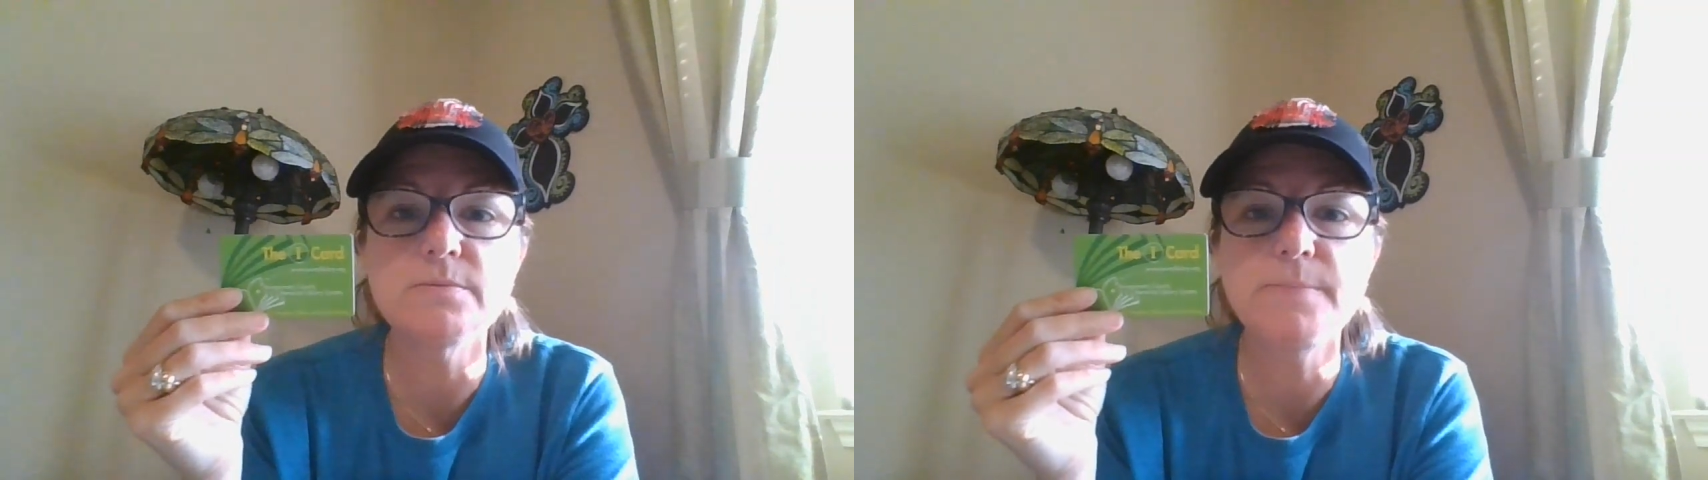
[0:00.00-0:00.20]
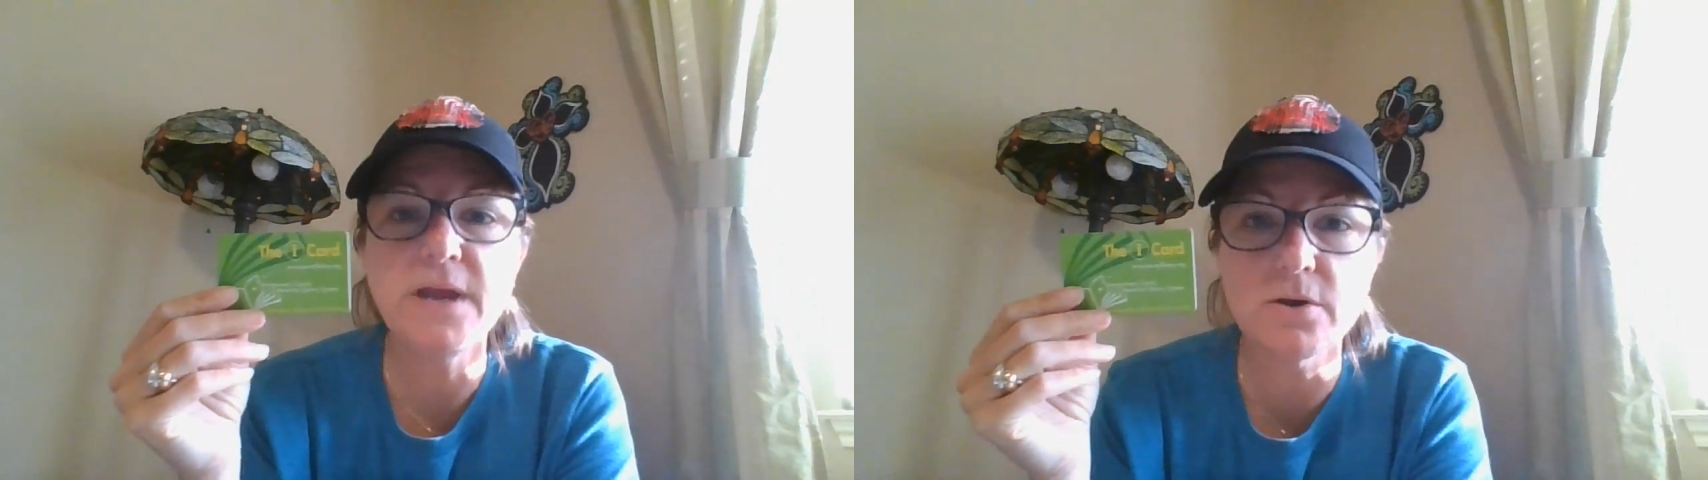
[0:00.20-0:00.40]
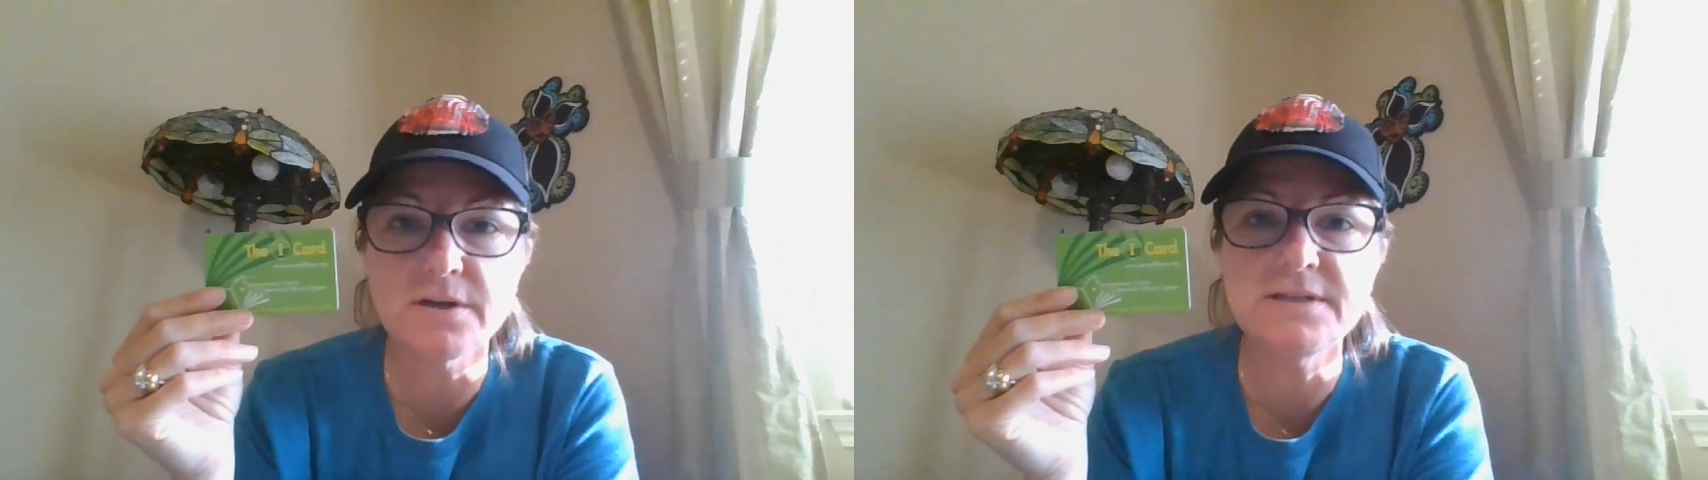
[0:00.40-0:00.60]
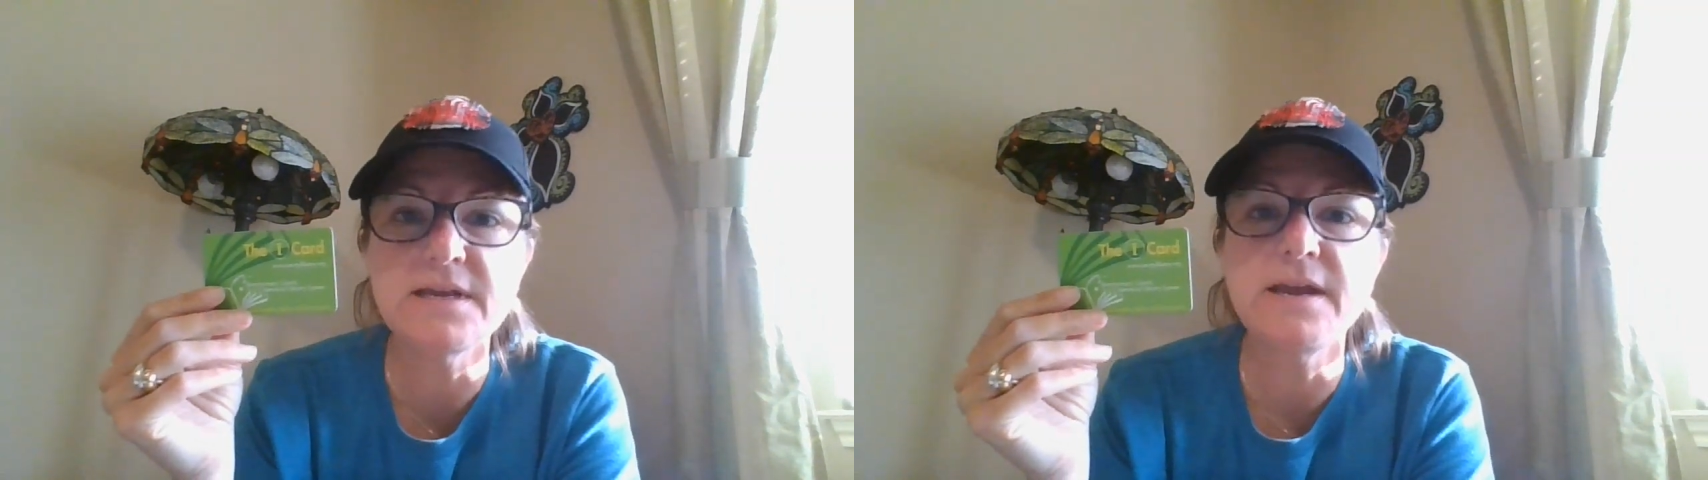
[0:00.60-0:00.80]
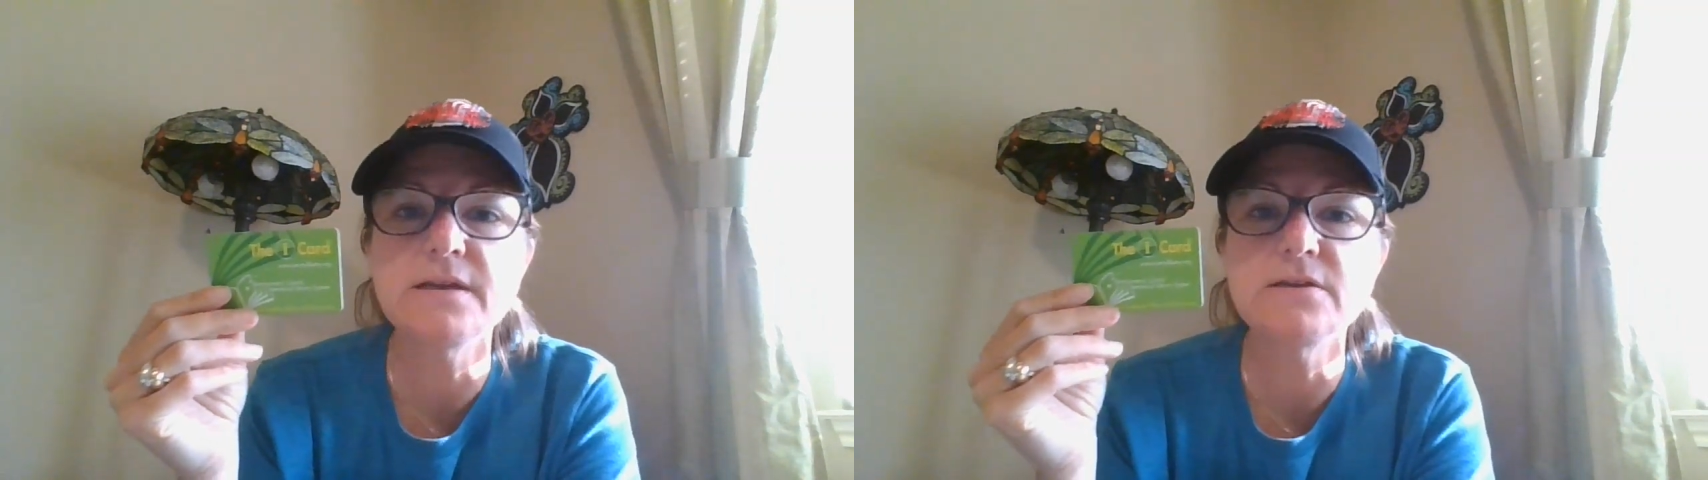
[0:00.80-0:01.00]
parent
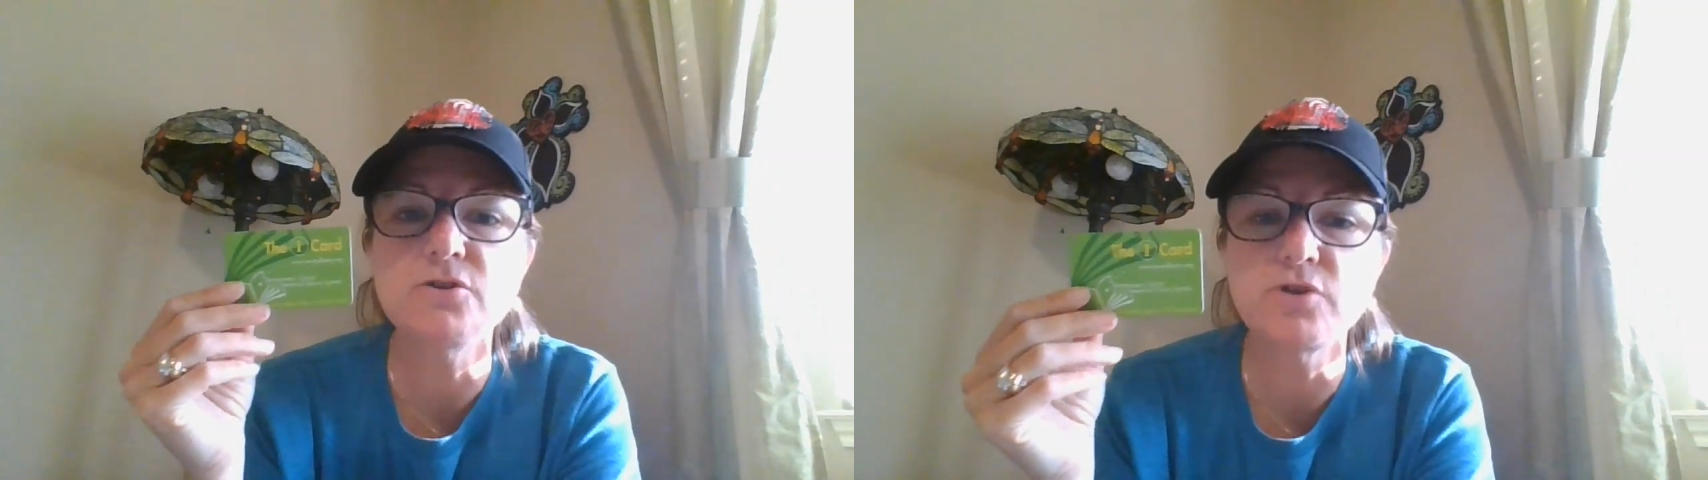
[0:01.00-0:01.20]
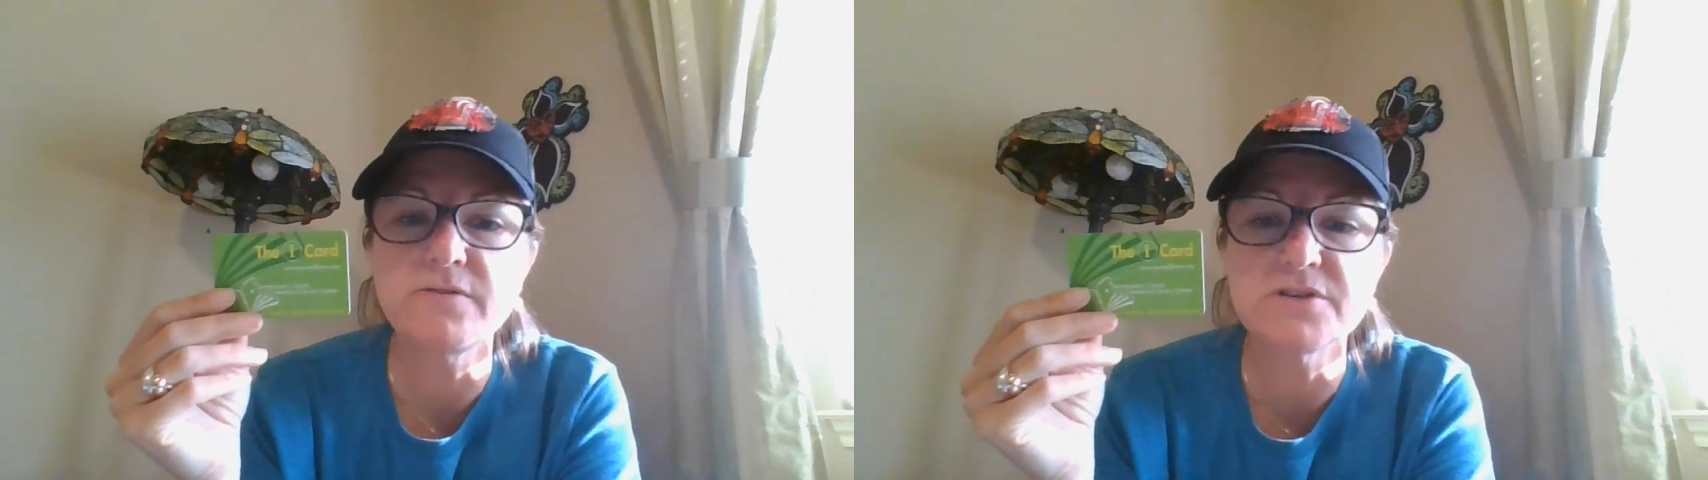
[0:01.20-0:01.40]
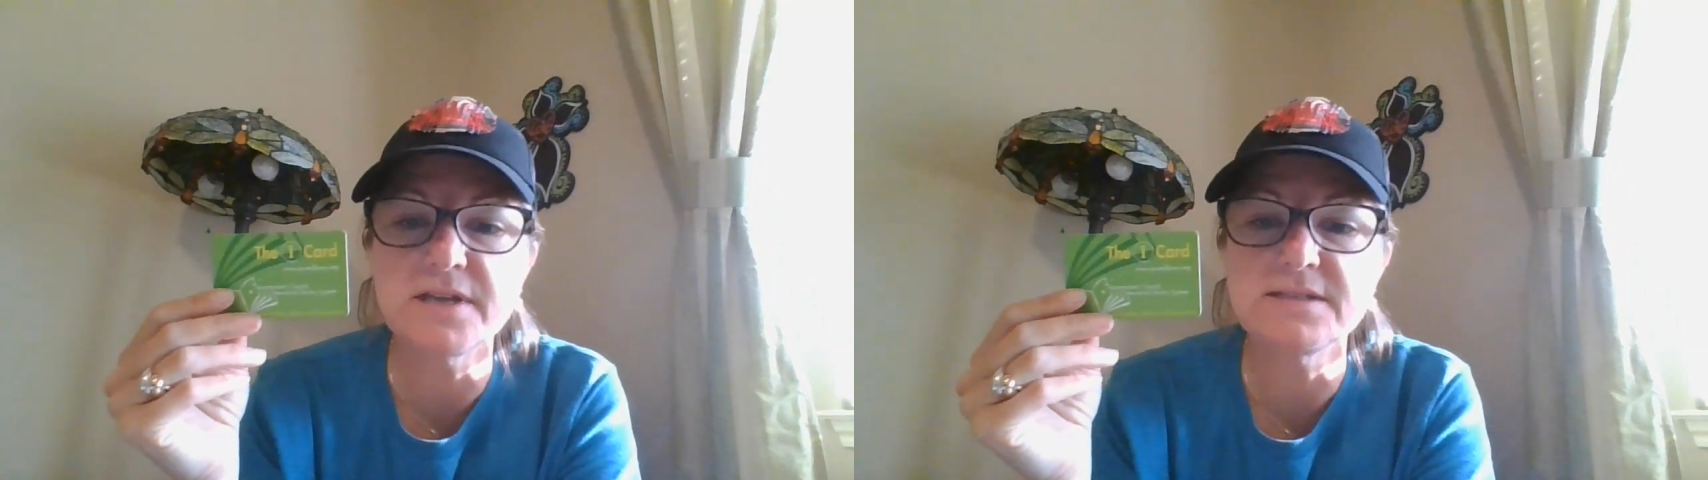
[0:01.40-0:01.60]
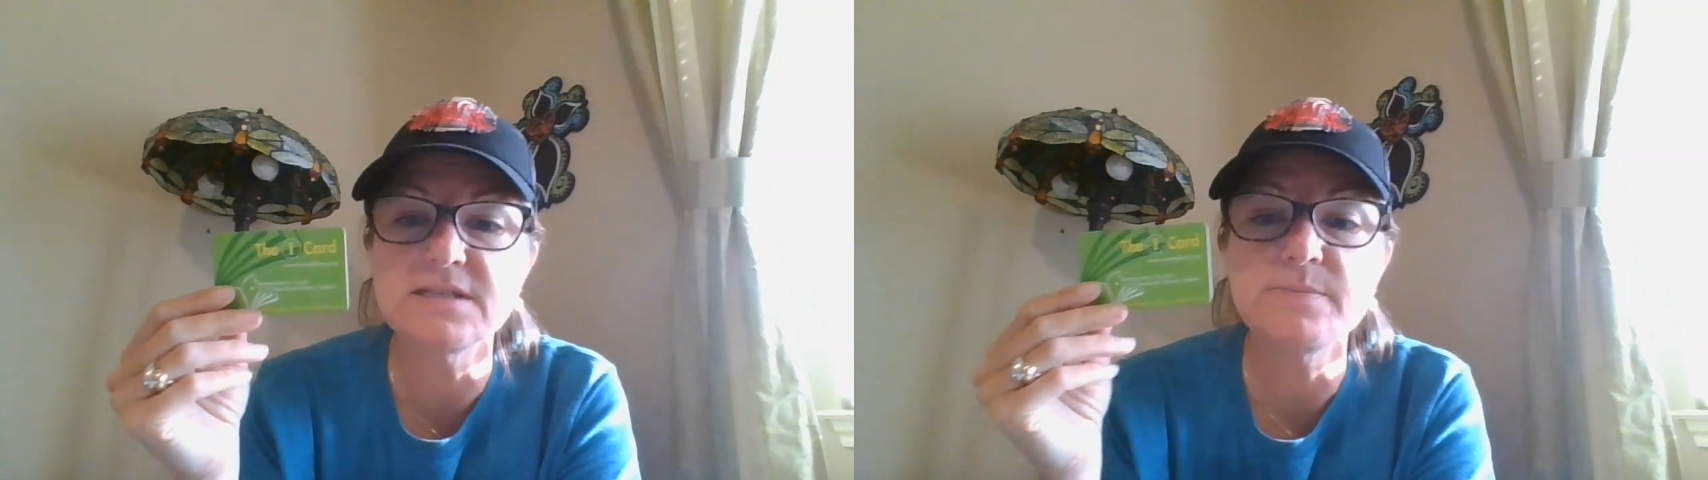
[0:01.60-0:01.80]
and a driver's license.